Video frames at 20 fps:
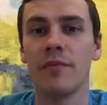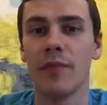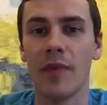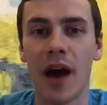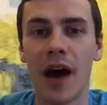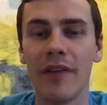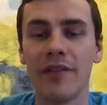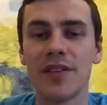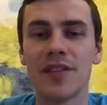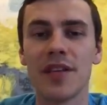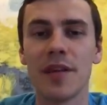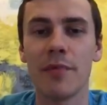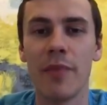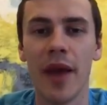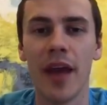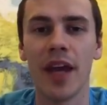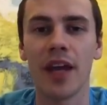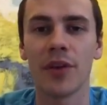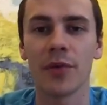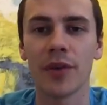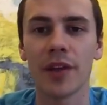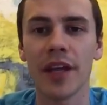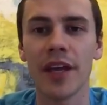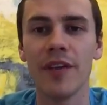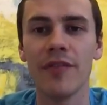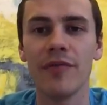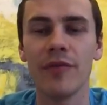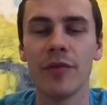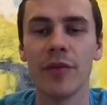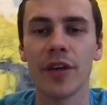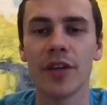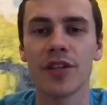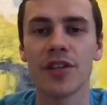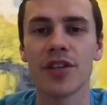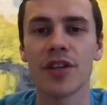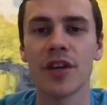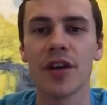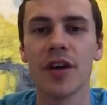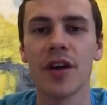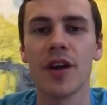obviously pain relief,
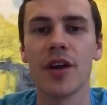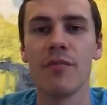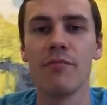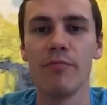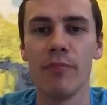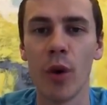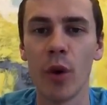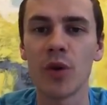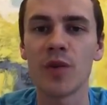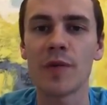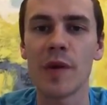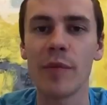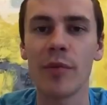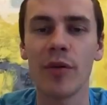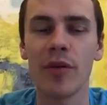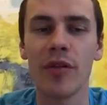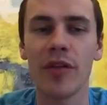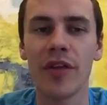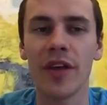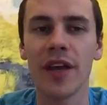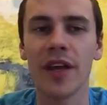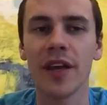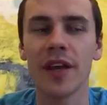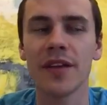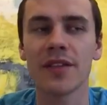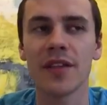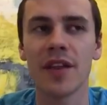which most people think it is,